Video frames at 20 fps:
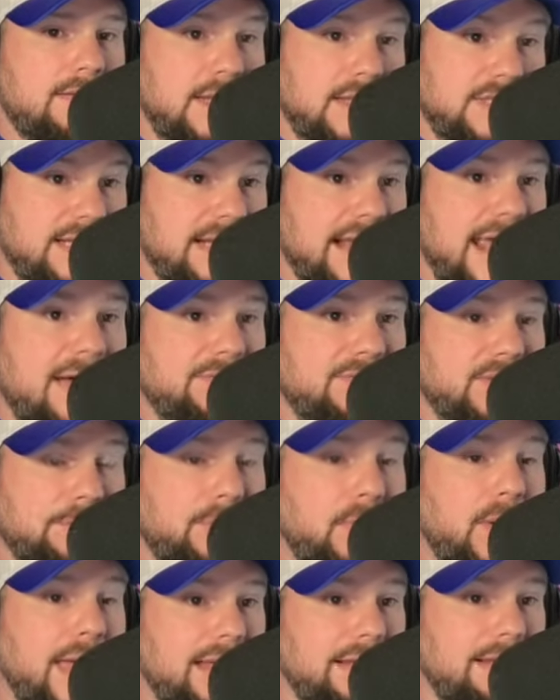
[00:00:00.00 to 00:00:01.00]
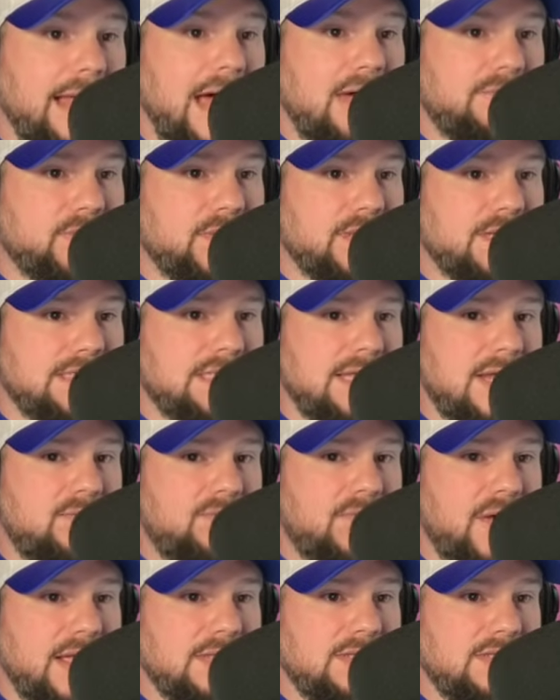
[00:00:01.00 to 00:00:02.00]
is going to have to play a lot for this
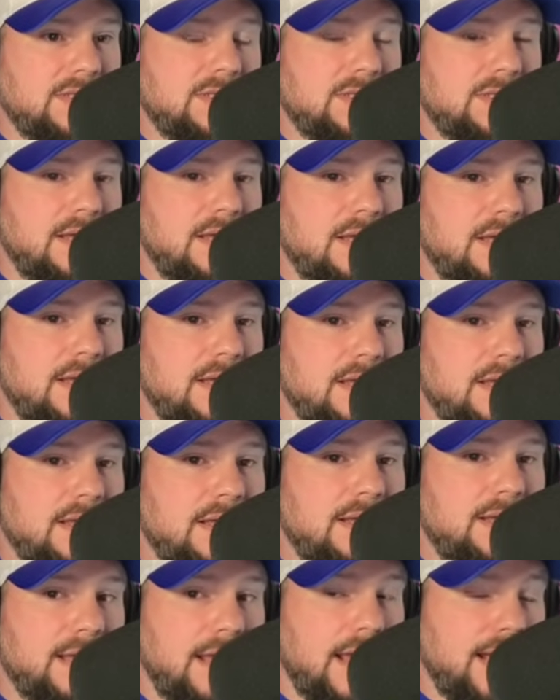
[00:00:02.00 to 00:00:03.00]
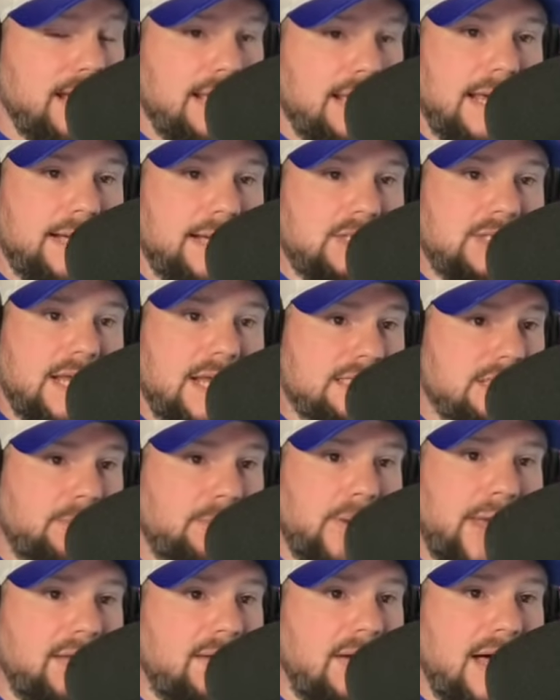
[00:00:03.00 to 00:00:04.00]
defense. And he got a chance to
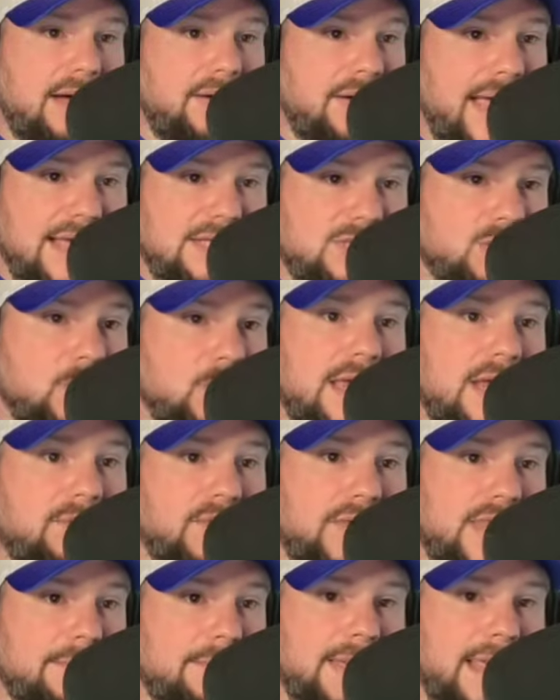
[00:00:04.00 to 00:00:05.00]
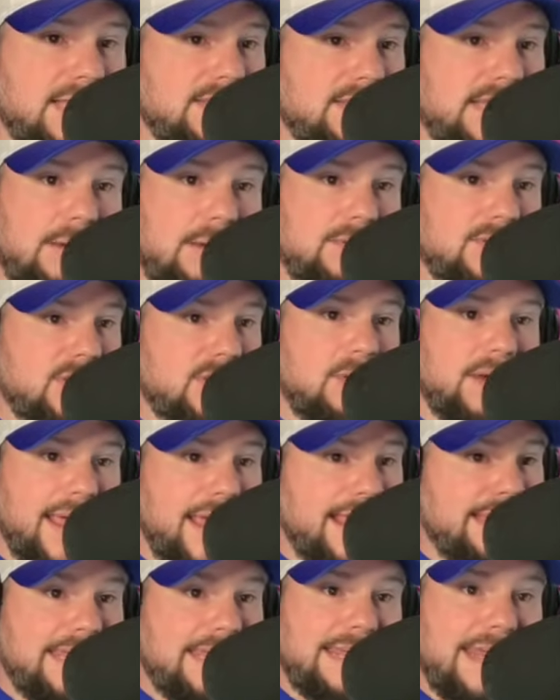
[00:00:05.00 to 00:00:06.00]
play a lot last week for them against Arizona.
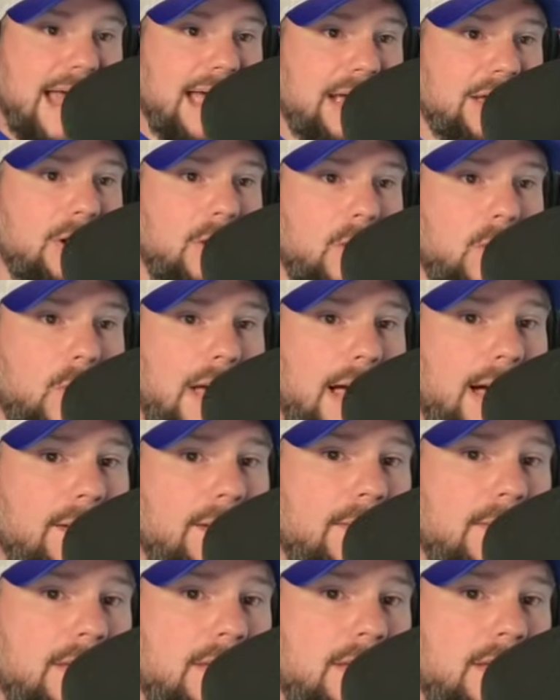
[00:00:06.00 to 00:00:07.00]
It did not go well.